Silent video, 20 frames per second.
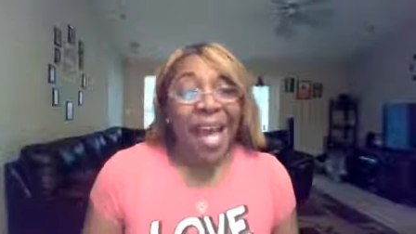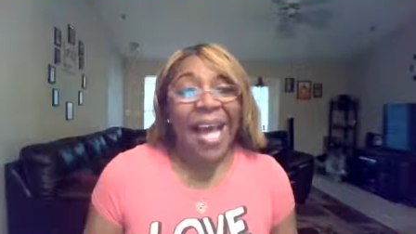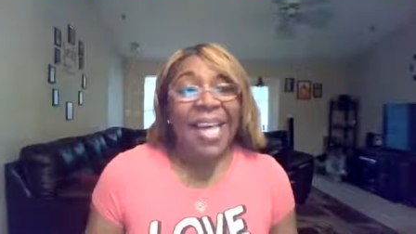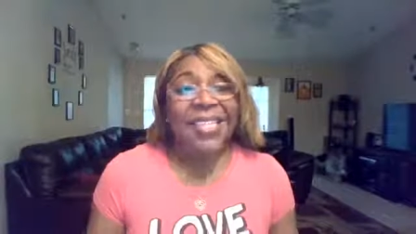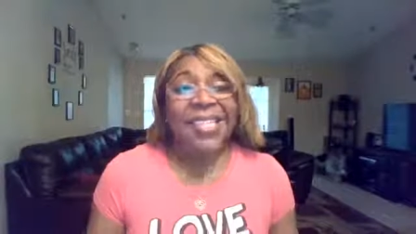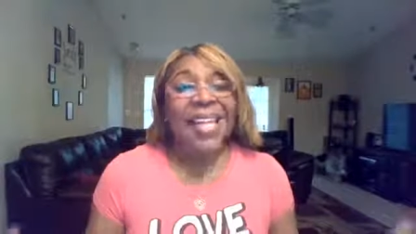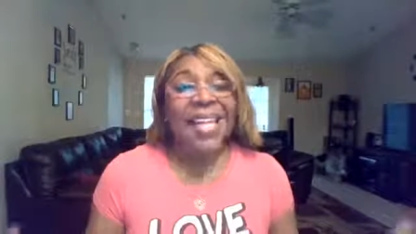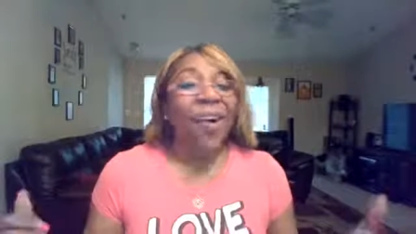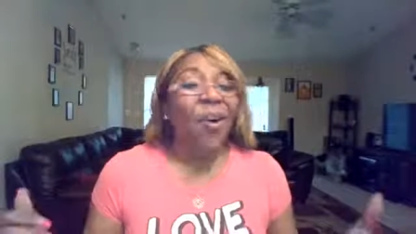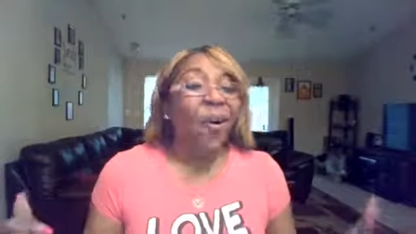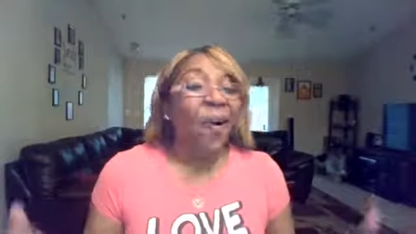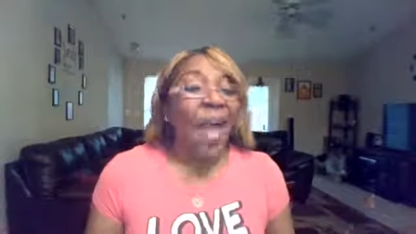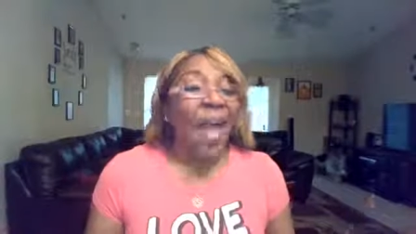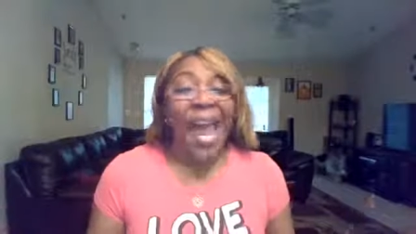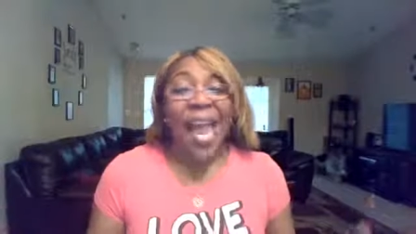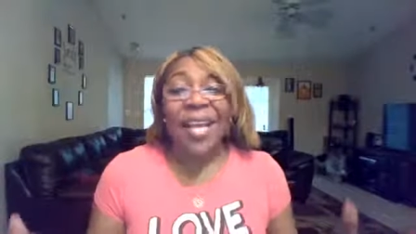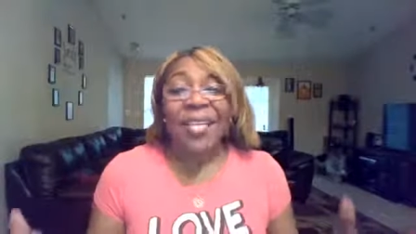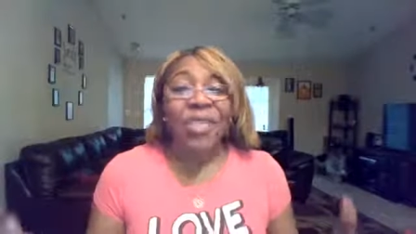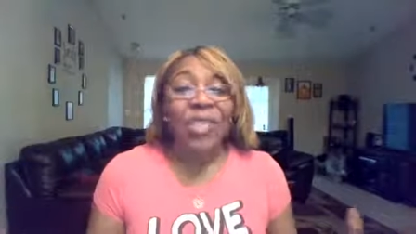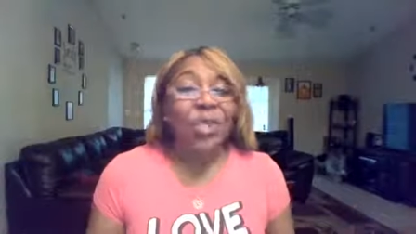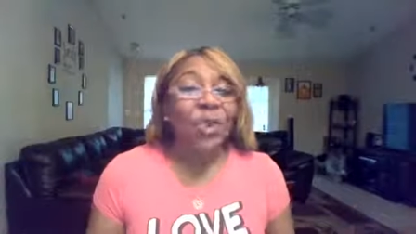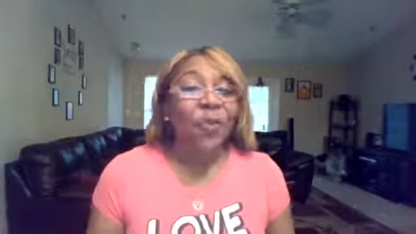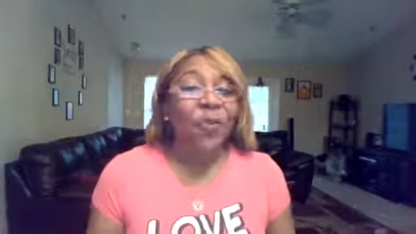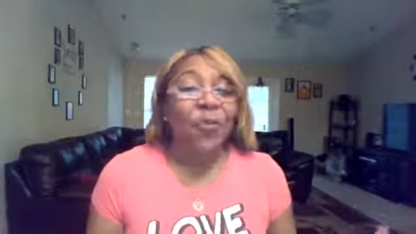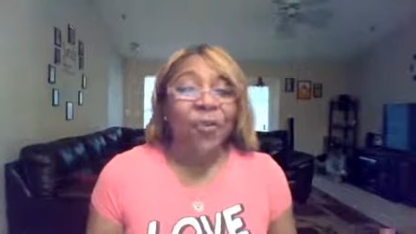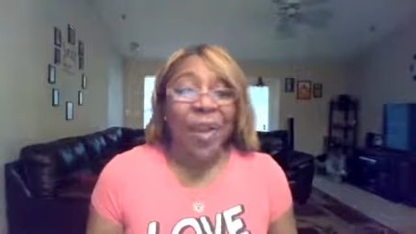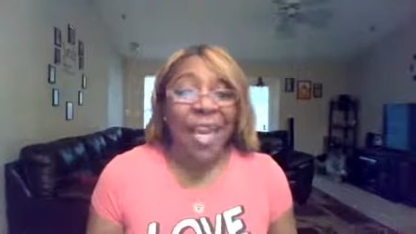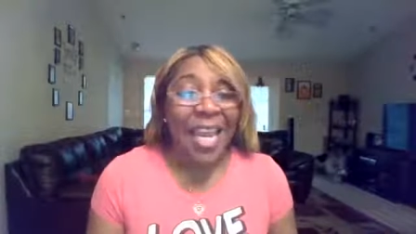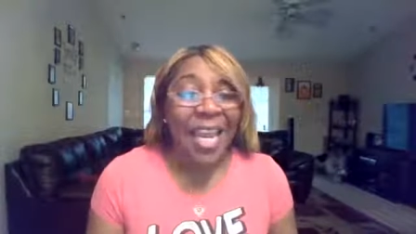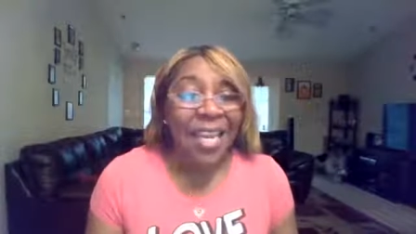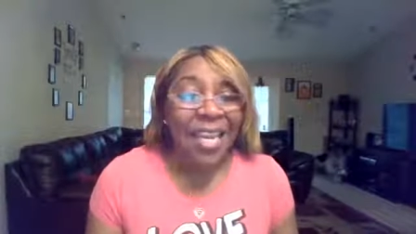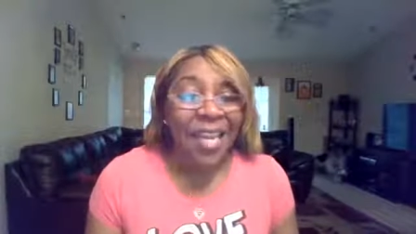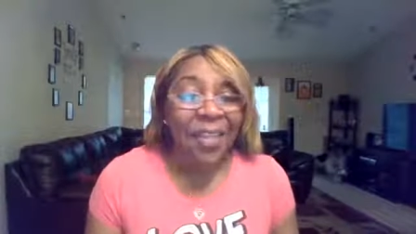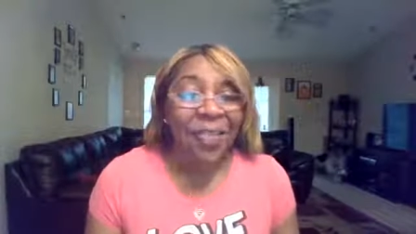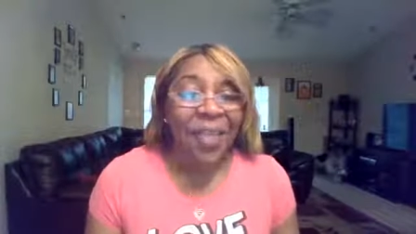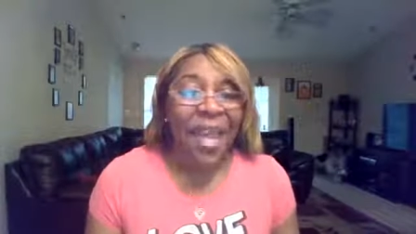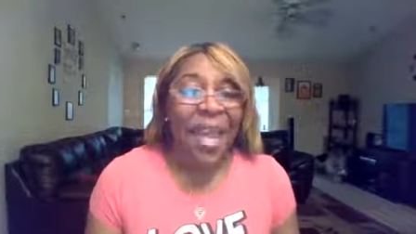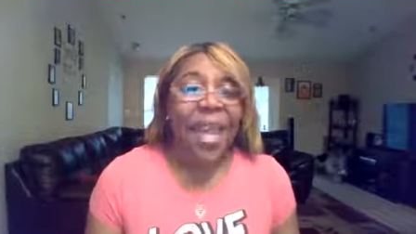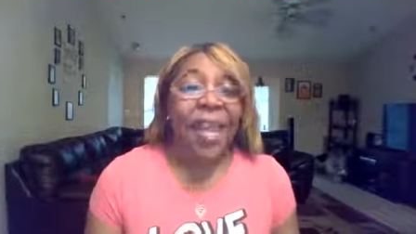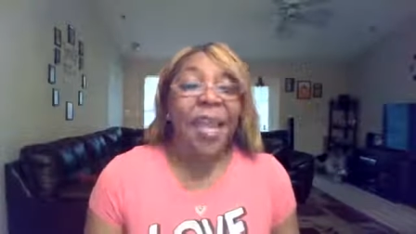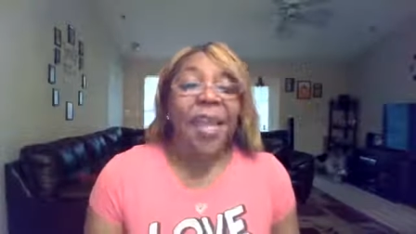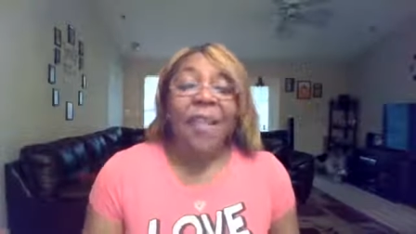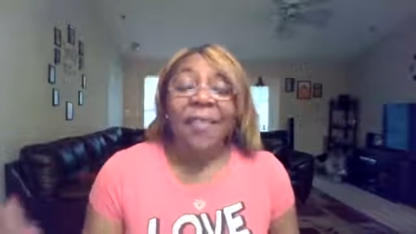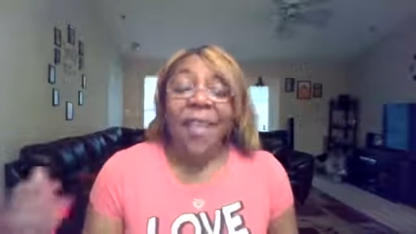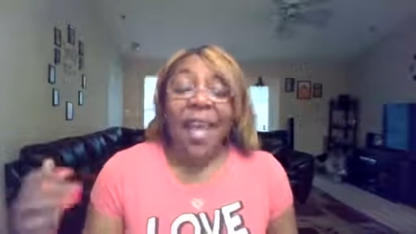God's not going to ask you for anything